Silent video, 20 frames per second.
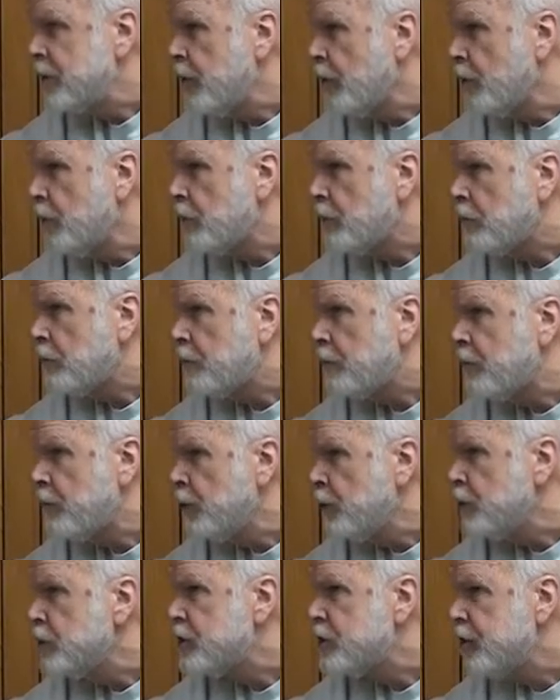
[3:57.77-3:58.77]
don't
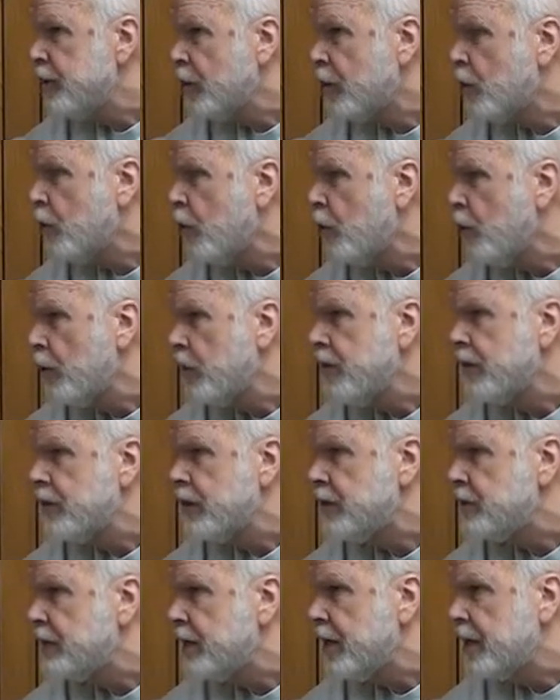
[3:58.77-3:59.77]
produce their quota,
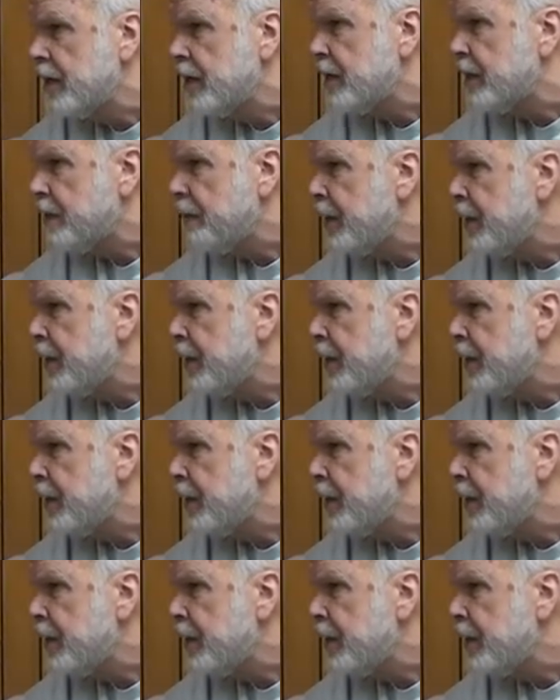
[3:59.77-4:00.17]
the